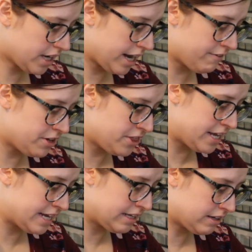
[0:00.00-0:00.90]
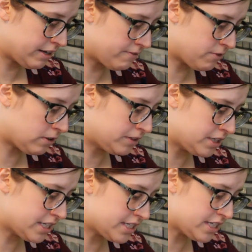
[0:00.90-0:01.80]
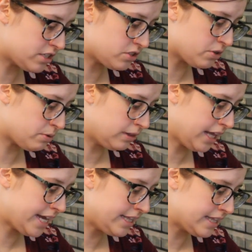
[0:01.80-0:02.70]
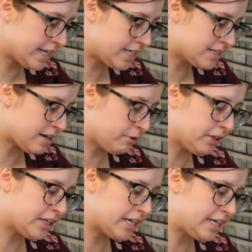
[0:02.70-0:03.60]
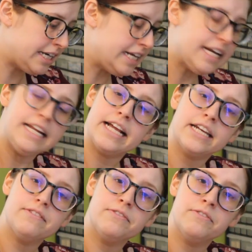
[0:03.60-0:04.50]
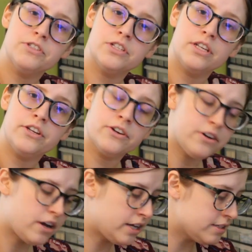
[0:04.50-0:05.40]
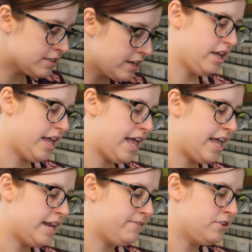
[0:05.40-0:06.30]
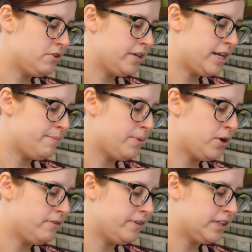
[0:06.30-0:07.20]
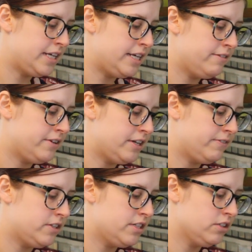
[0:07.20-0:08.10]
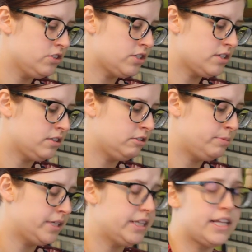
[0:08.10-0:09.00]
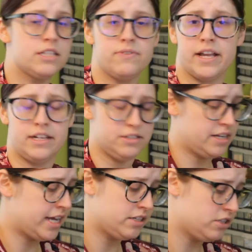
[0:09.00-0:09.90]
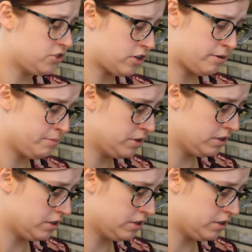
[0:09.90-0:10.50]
Everything involved in this is so light that it's not really going to need any kind of secure knots. And if you don't get it perfectly even, if it tilts just a little bit, that's fine. It's going to add to the charm.